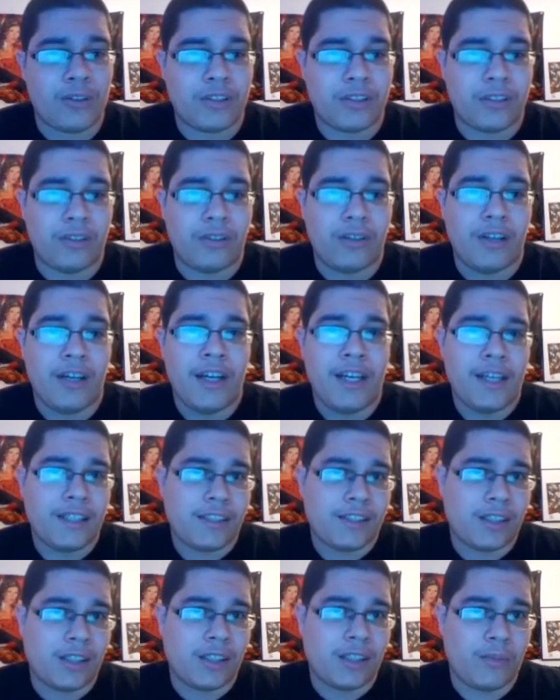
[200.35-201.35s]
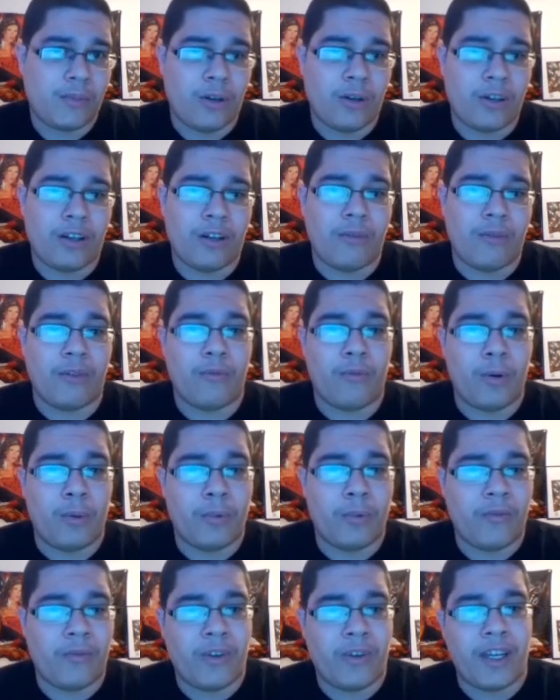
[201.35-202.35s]
So something going on with
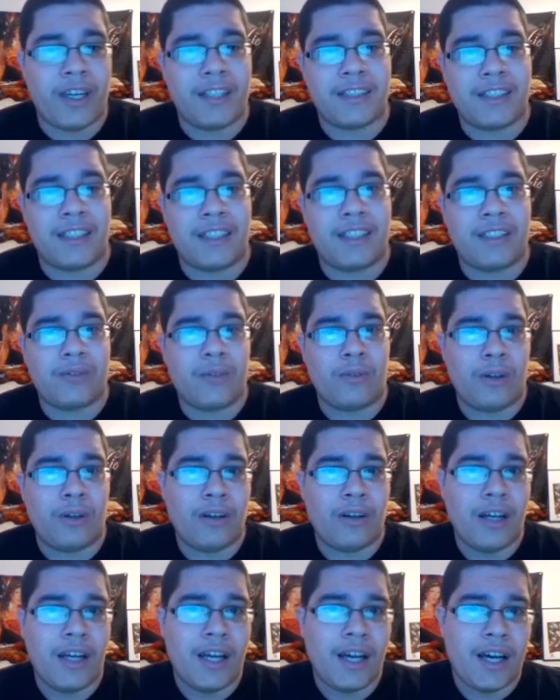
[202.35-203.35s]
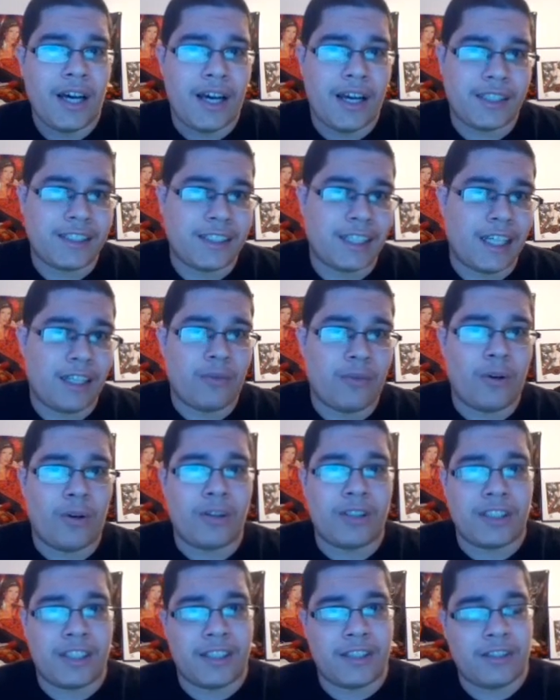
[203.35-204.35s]
Roman Reigns and as well Seth
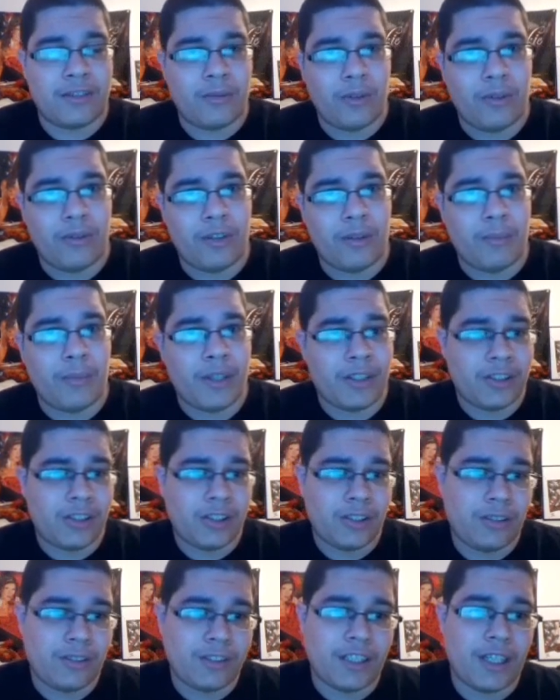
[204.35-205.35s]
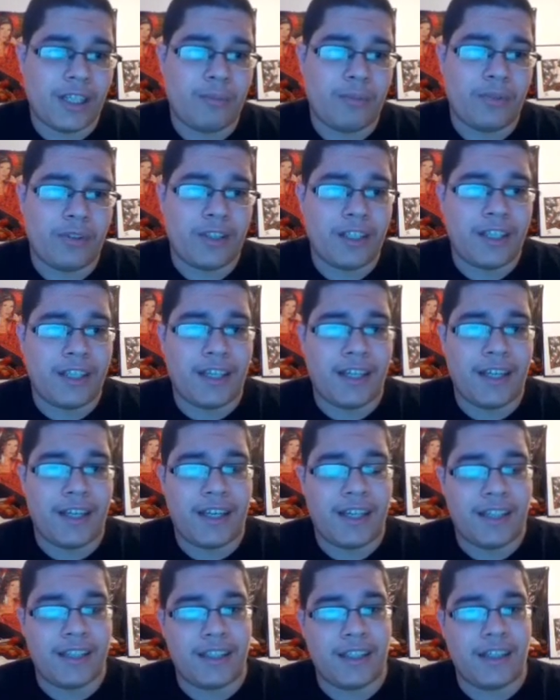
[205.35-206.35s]
Rollins as well with the Big Show type of thing,
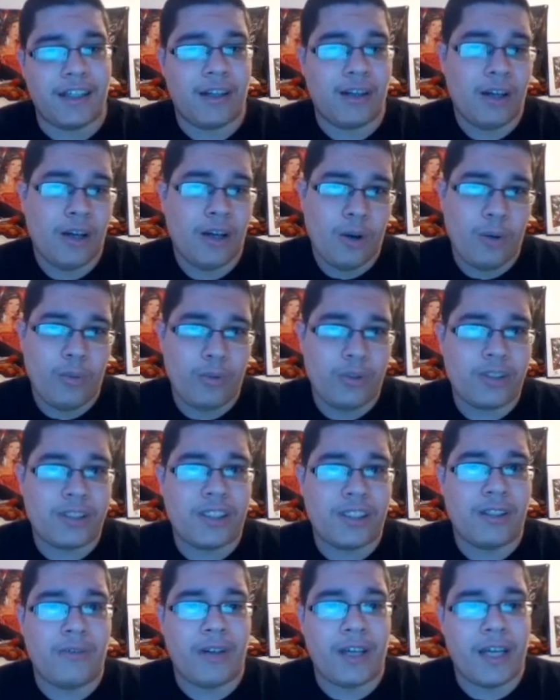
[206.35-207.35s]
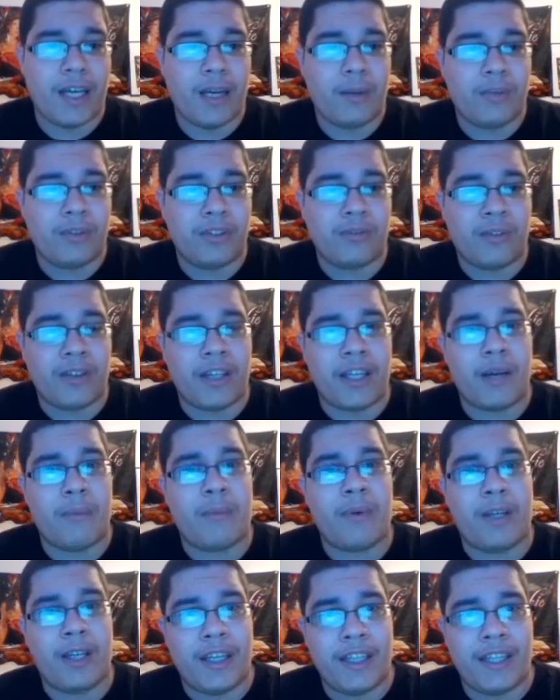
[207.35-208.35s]
and we'll see what happens with that.
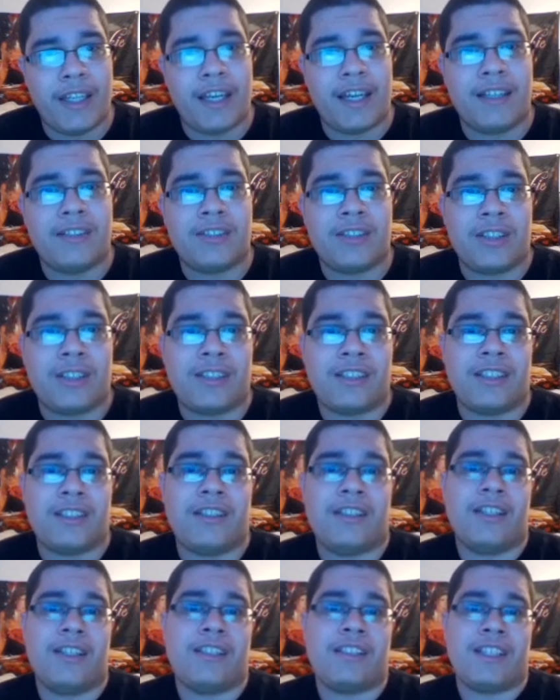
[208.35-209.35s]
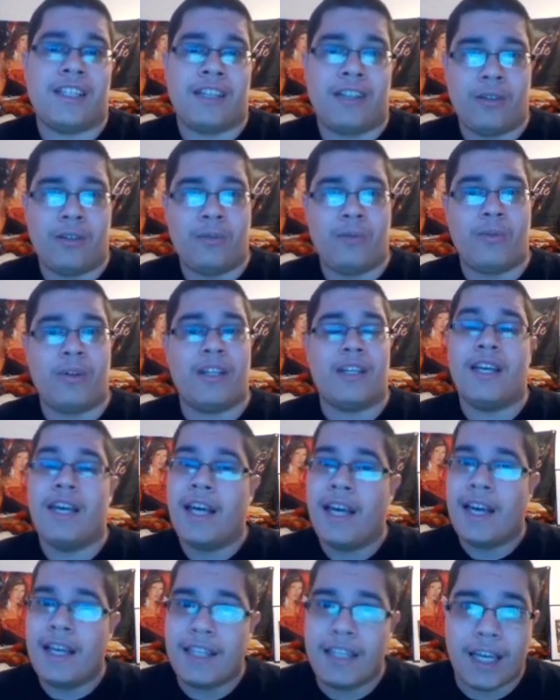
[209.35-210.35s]
But in the end, John Cena does get the win,
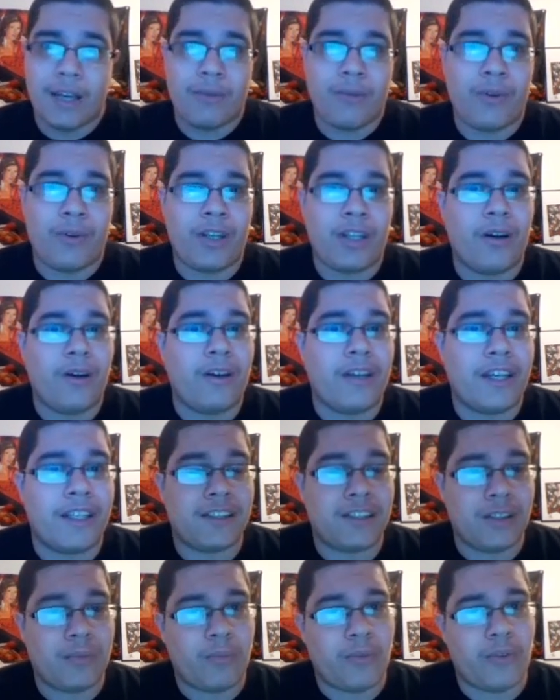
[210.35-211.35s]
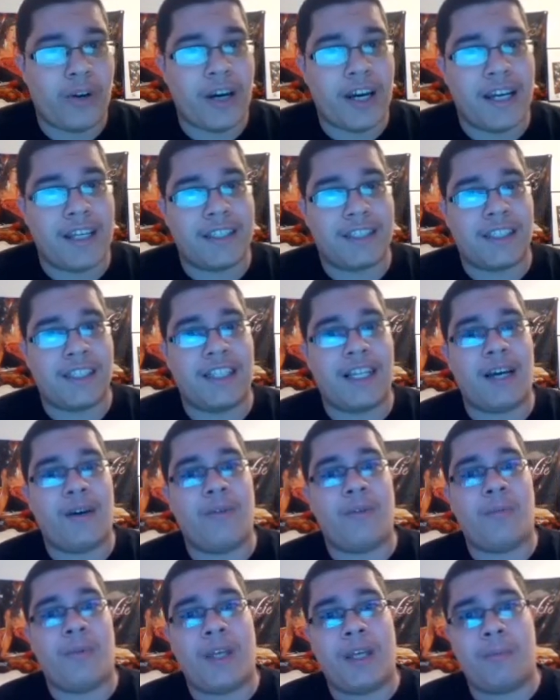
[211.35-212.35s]
not really all that surprised, and now
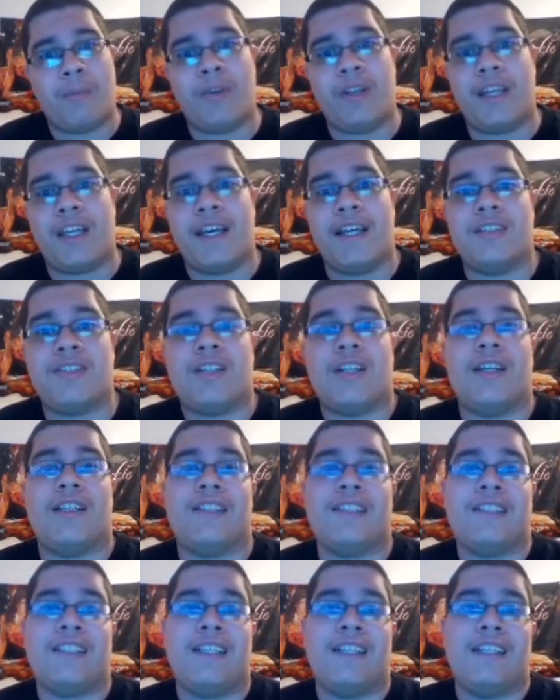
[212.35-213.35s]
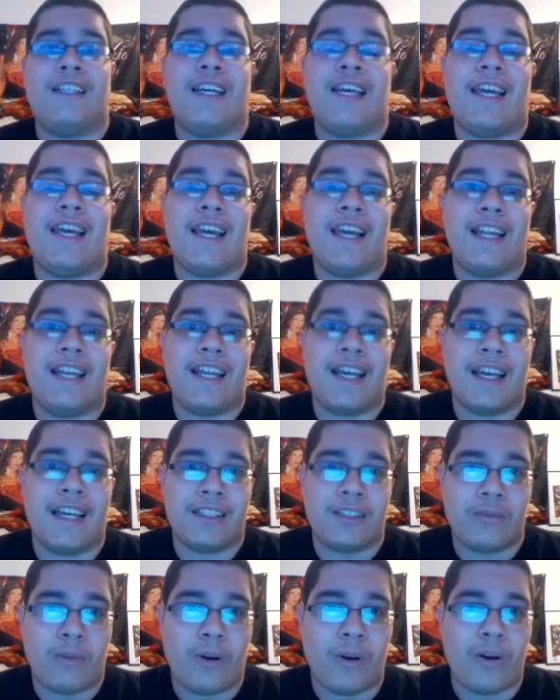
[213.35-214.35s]
we'll be able to get John Cena and
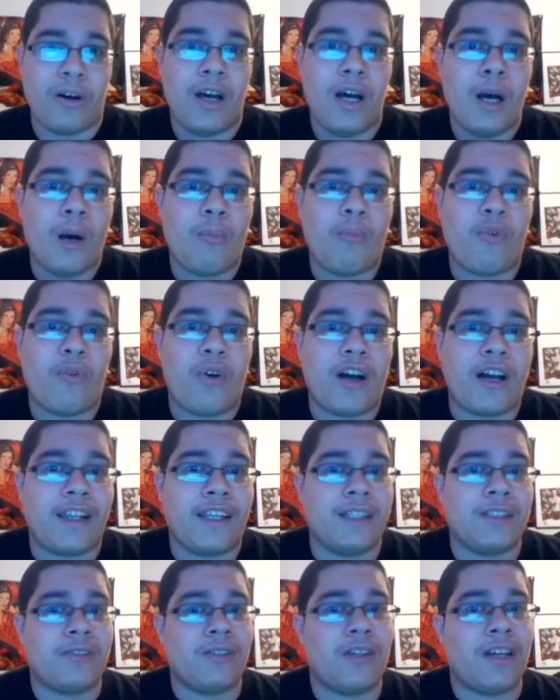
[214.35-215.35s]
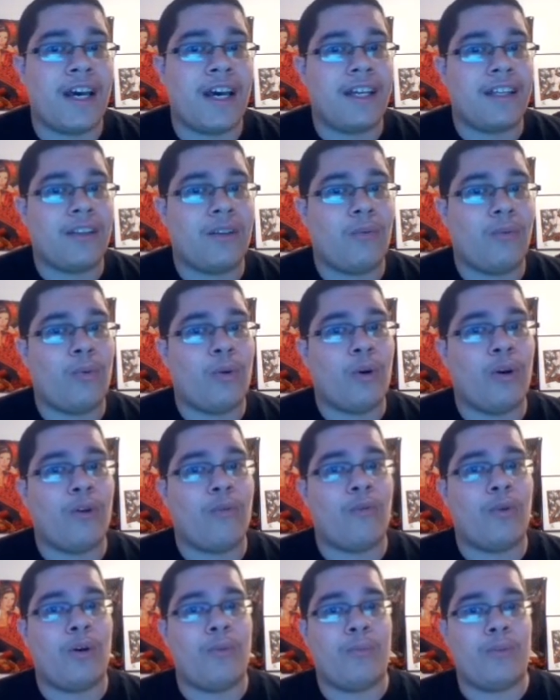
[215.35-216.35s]
as well Brock Lesnar at the Royal
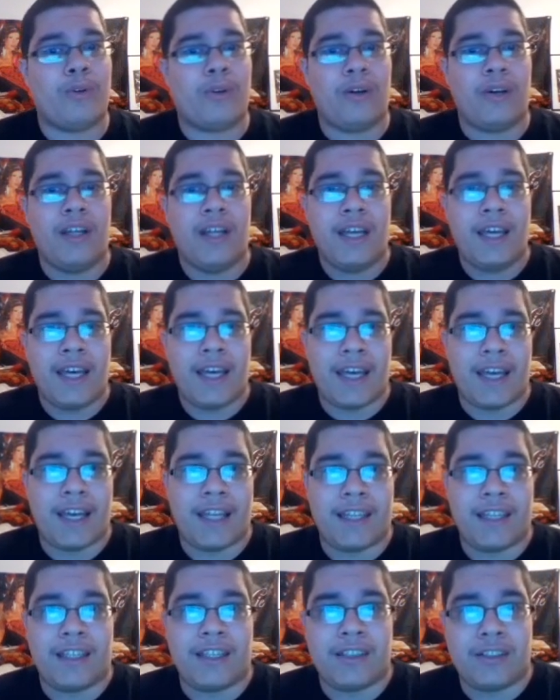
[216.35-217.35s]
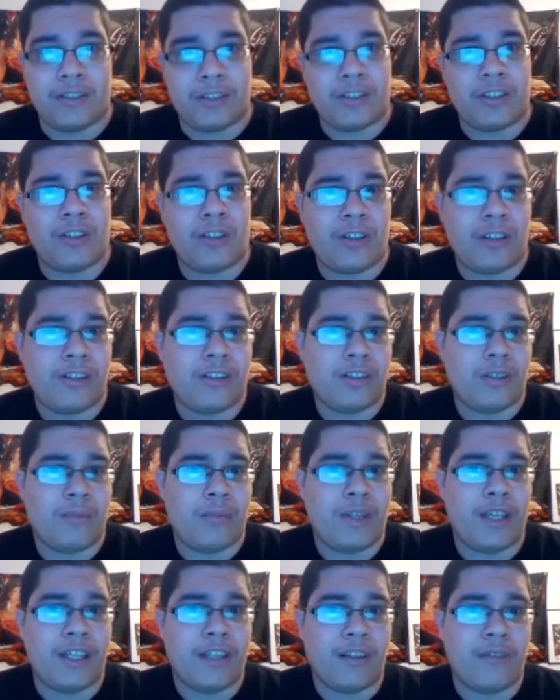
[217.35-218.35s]
Rumble, and it's looking to
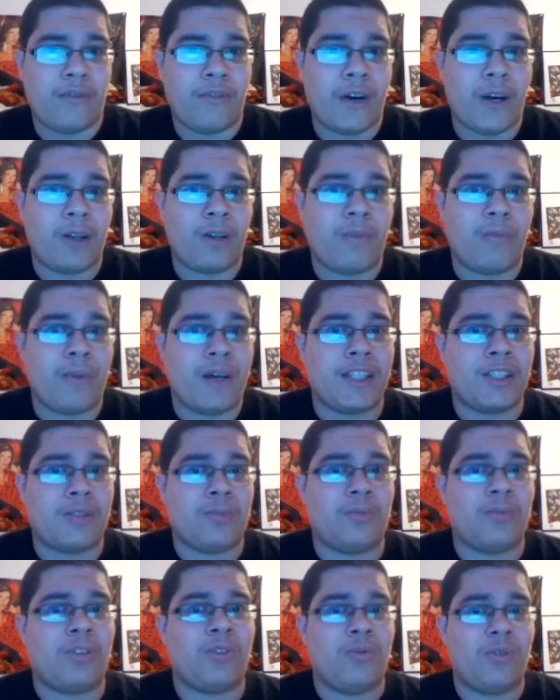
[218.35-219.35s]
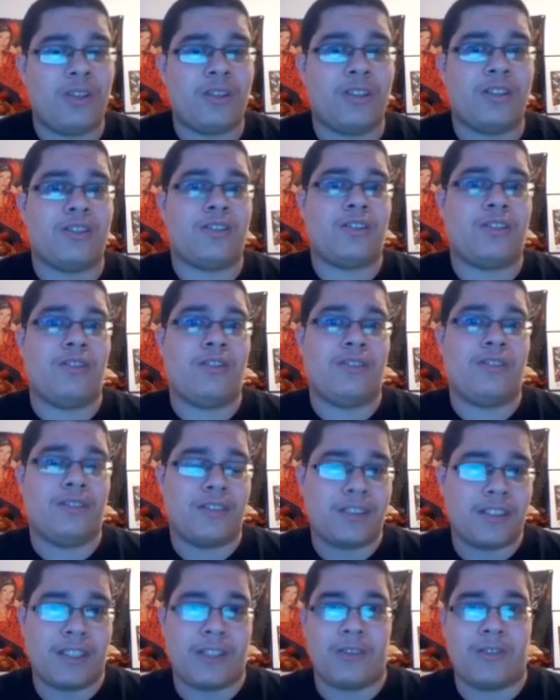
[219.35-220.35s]
be the final match between the two to
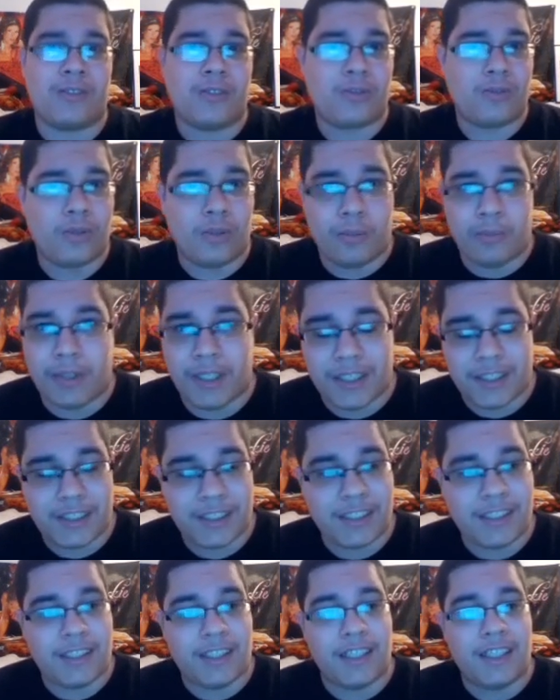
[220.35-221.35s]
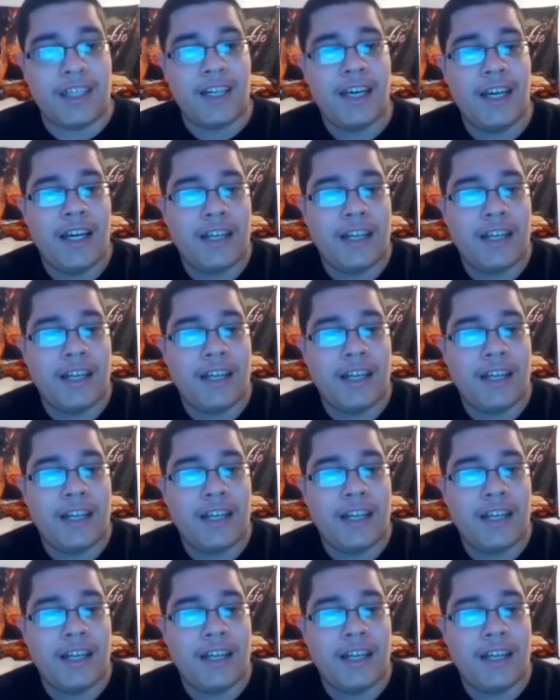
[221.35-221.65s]
settle the score basically.